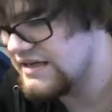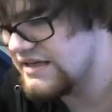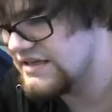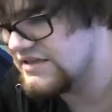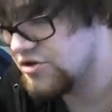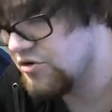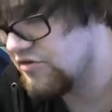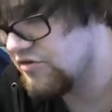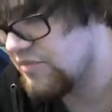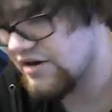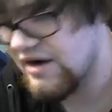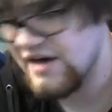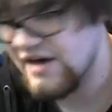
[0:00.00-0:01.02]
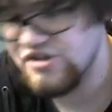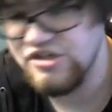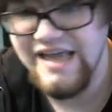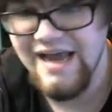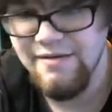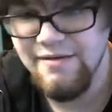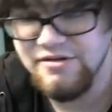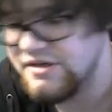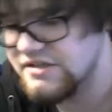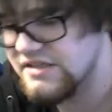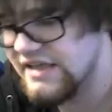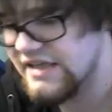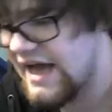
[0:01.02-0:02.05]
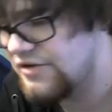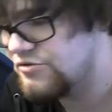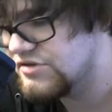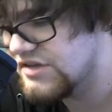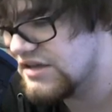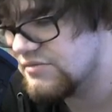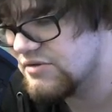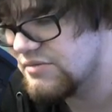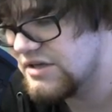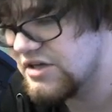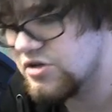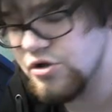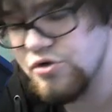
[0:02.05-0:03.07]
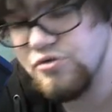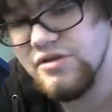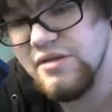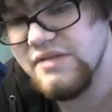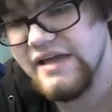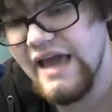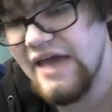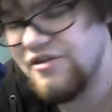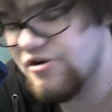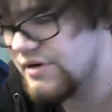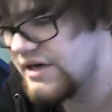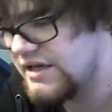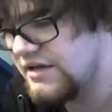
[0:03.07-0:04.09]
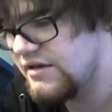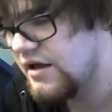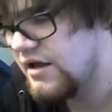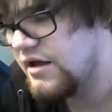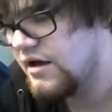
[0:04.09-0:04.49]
2 of mine are actually damaged because the guy who sent them to me glued them together when he